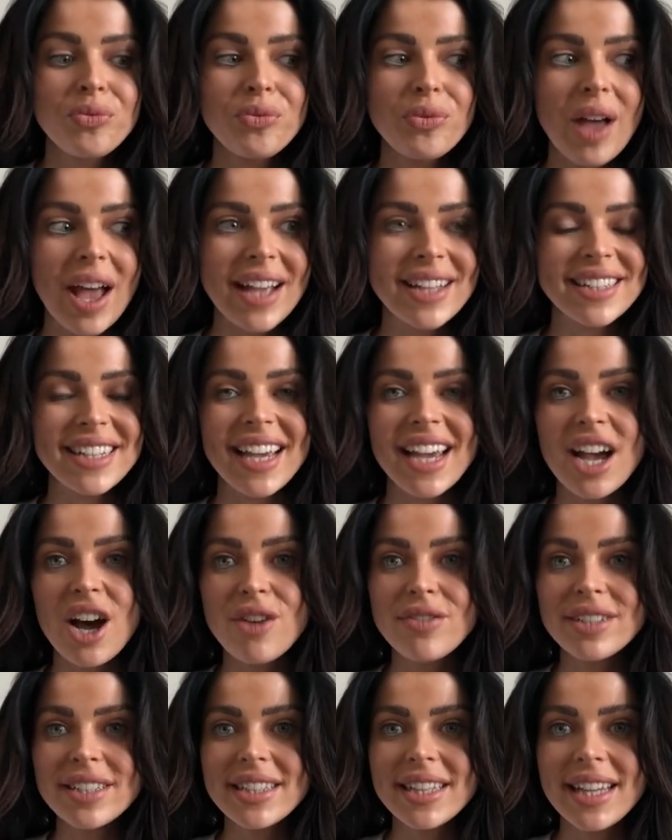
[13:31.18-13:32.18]
that is it.
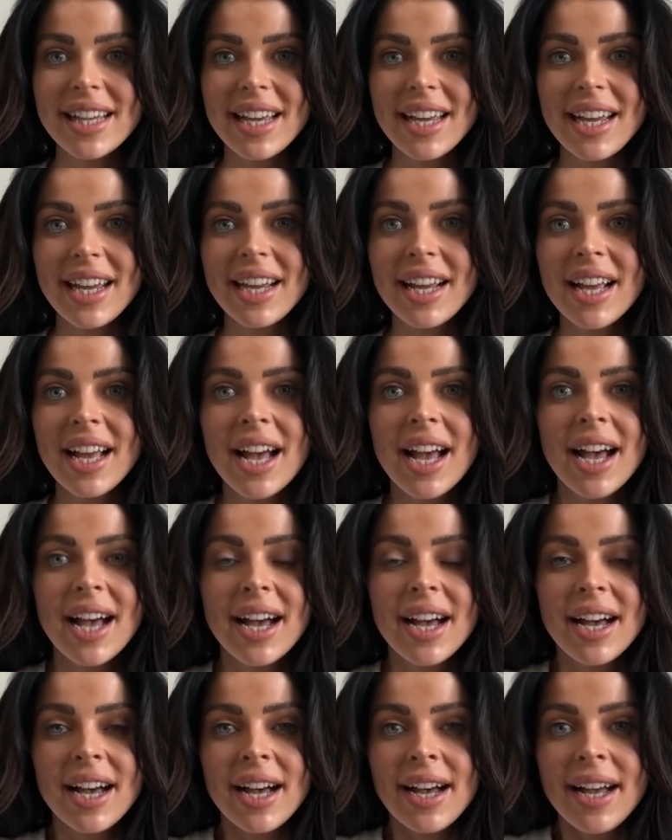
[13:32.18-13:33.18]
Obviously,
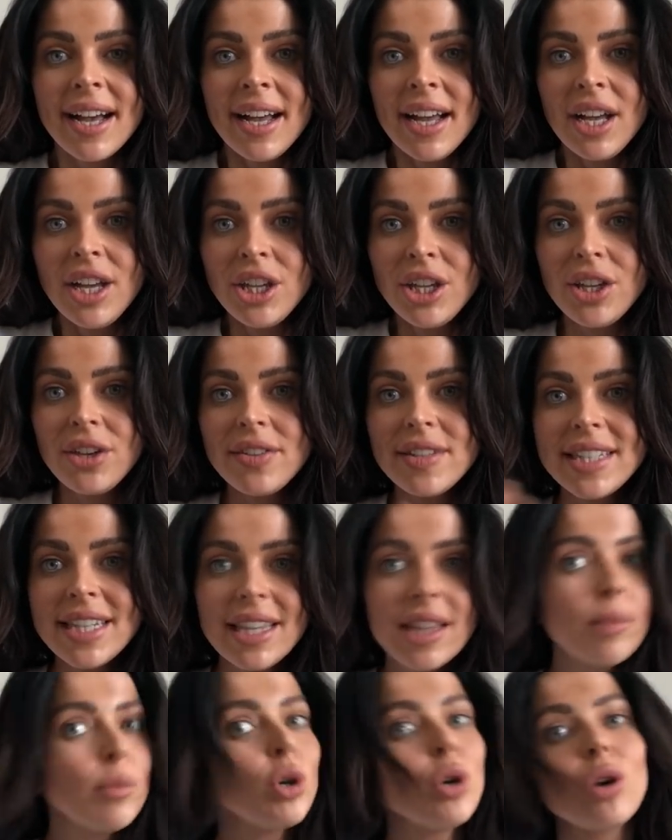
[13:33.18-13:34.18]
you've
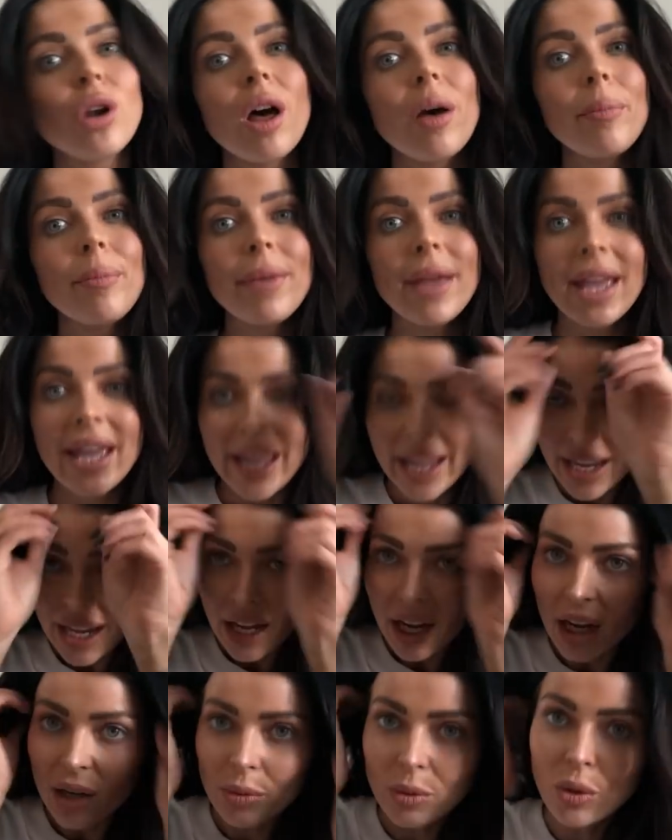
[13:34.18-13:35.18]
seen them all on me.
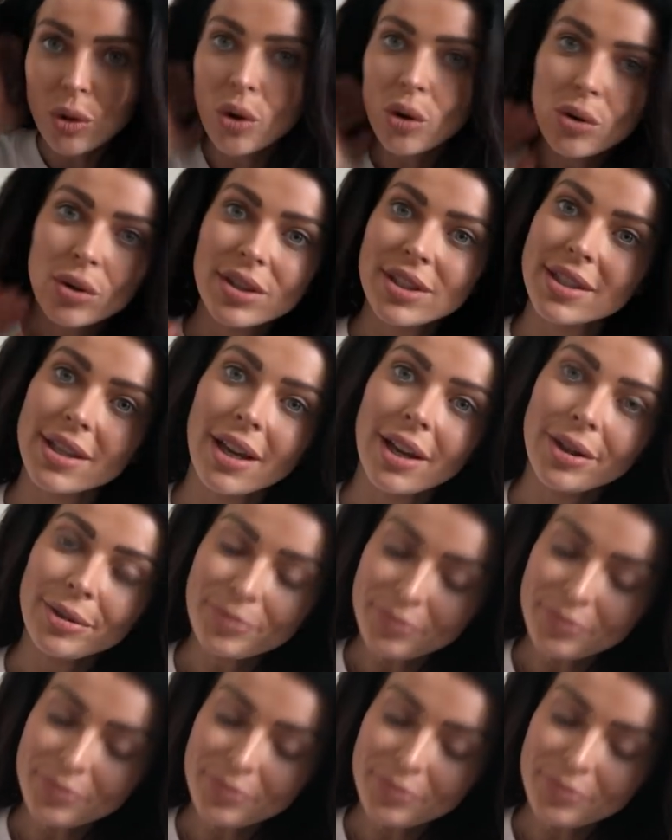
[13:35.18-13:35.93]
I will also,